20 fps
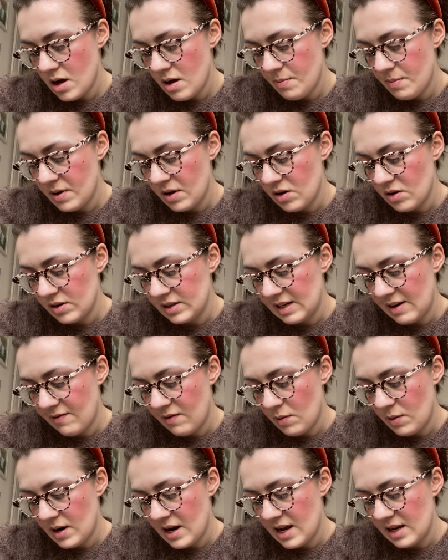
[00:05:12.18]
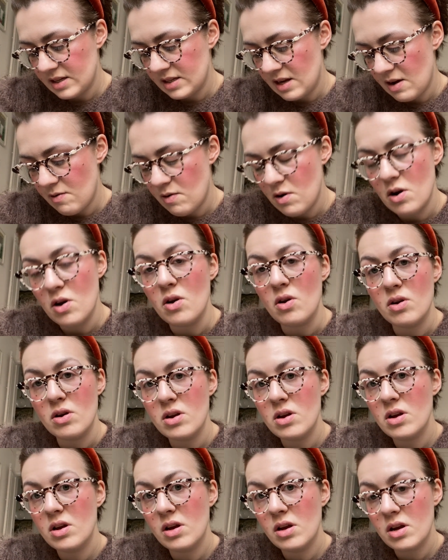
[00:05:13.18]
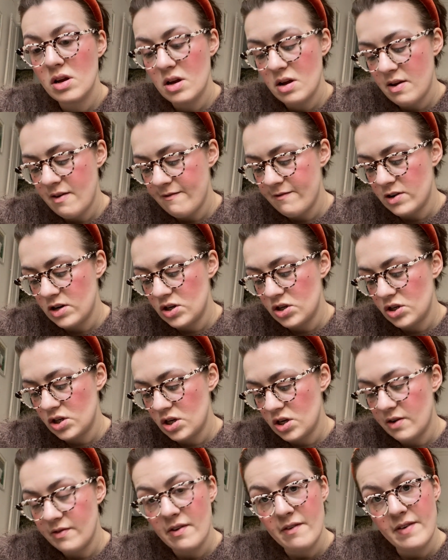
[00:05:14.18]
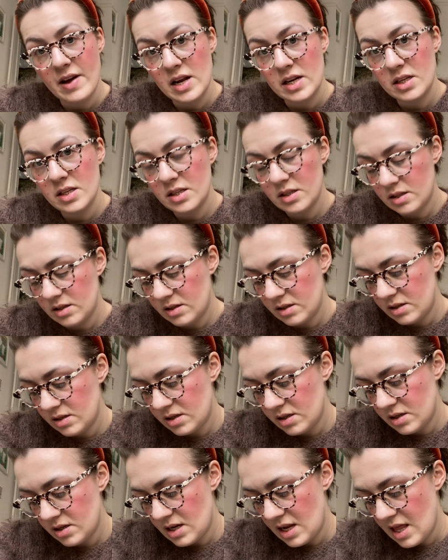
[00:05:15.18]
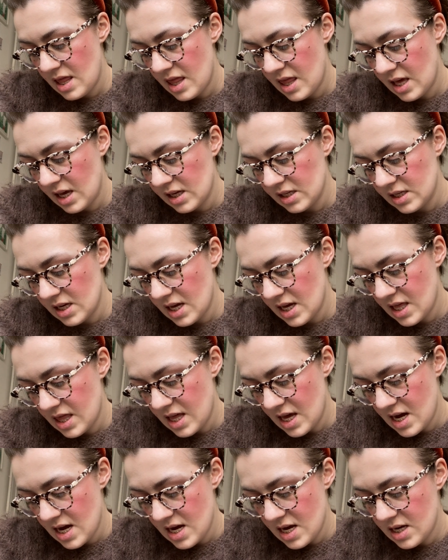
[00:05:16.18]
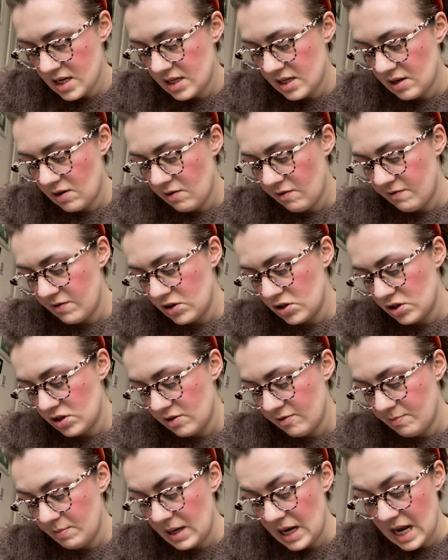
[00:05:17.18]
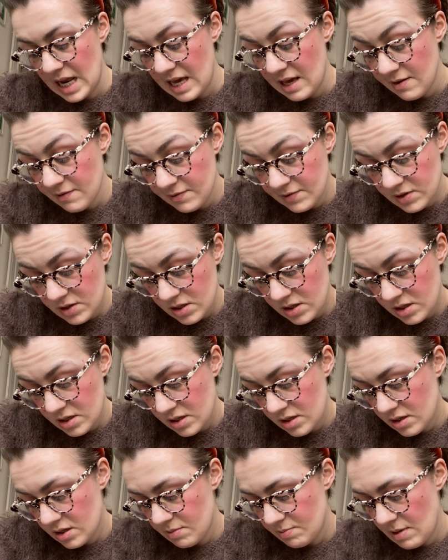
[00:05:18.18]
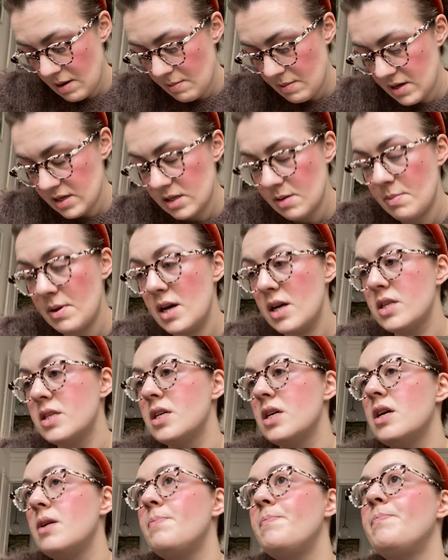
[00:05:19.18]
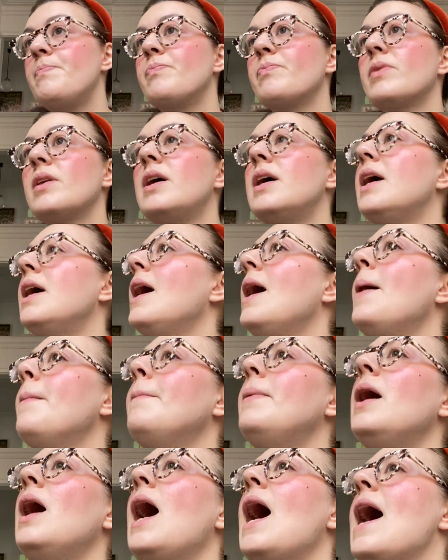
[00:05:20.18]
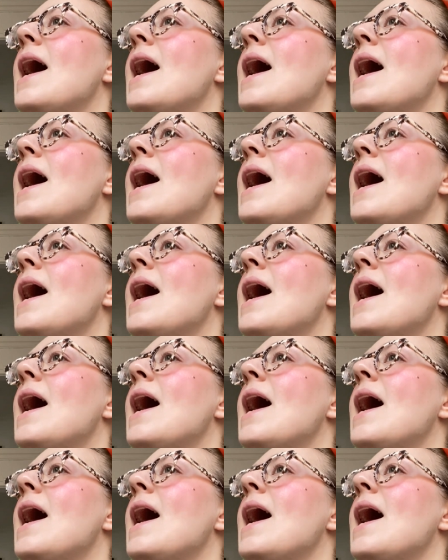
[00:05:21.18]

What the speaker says: because everyone has their own version of events and things like that, or version of beliefs, maybe is a better term. But